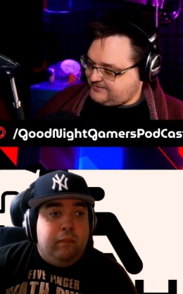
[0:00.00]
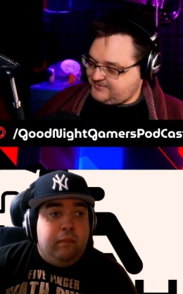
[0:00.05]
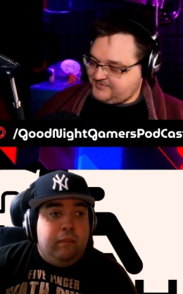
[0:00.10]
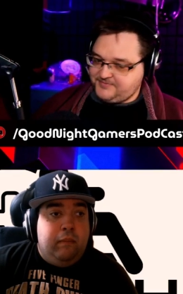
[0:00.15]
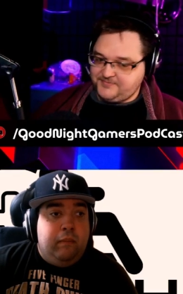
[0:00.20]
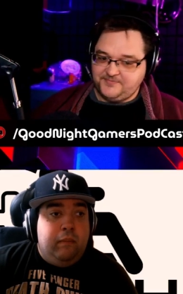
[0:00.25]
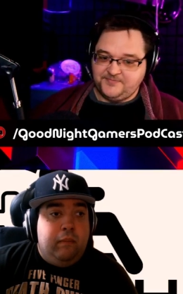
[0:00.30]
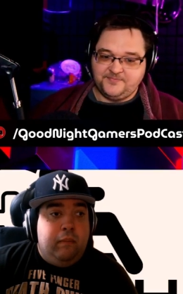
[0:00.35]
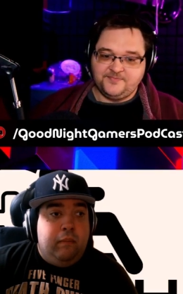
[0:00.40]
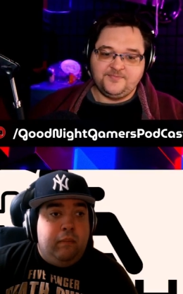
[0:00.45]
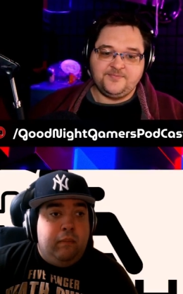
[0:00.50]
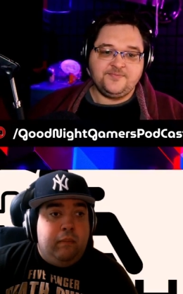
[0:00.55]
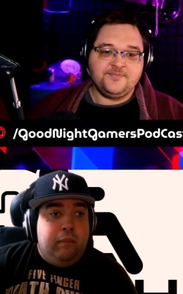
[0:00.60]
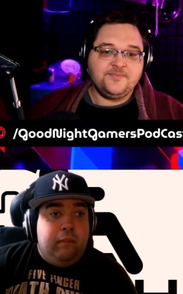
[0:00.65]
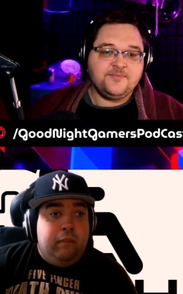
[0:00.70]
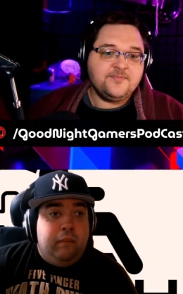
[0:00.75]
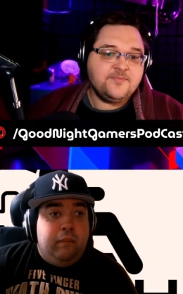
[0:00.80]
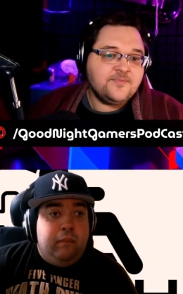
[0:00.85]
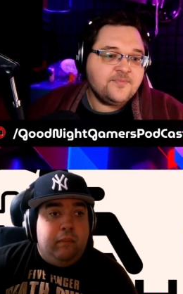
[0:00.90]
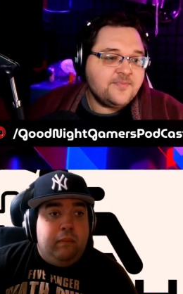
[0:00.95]

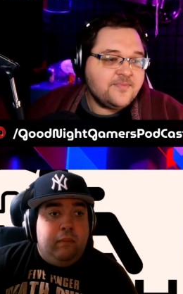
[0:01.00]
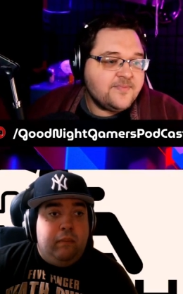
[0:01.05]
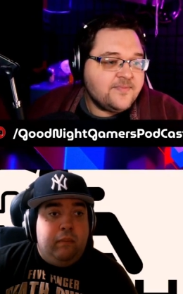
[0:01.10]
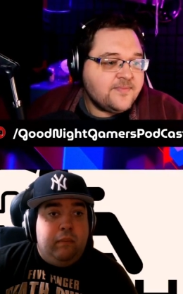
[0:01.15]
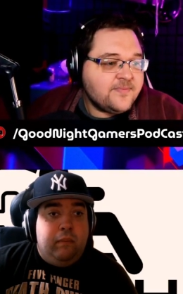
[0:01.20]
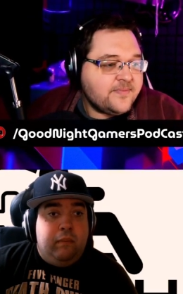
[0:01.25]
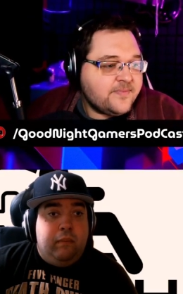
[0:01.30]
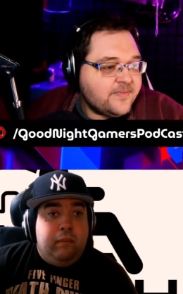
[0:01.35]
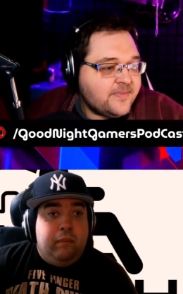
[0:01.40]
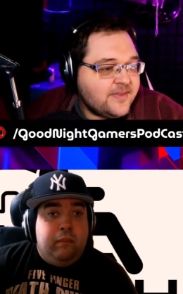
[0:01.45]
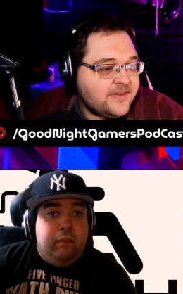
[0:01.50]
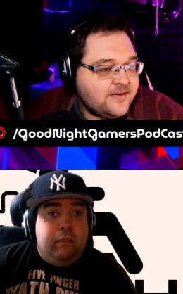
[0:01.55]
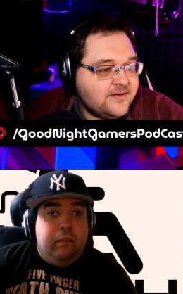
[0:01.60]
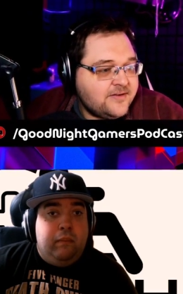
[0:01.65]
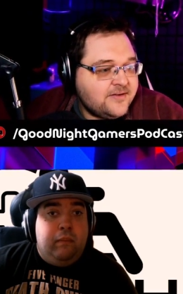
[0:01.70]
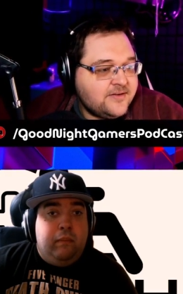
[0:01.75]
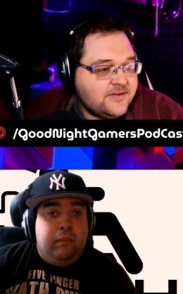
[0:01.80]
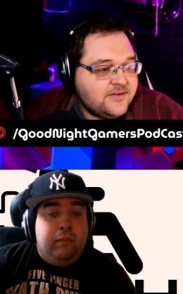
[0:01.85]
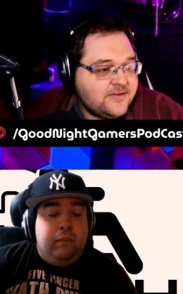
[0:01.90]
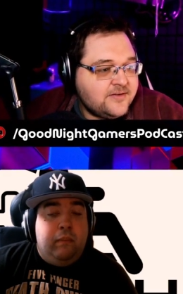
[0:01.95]

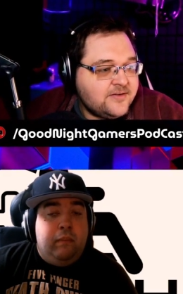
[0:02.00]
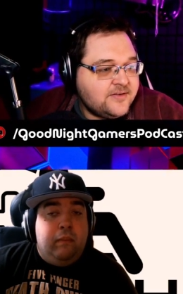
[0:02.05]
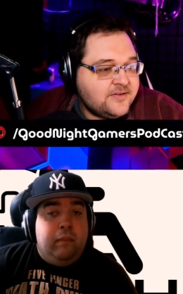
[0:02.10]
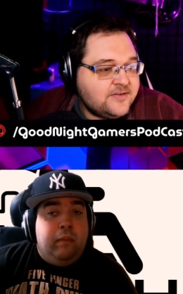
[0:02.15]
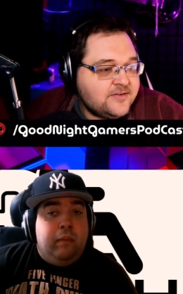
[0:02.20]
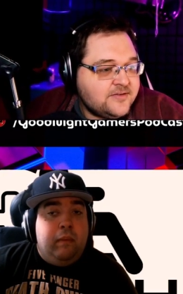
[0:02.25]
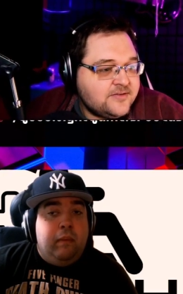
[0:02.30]
(silence)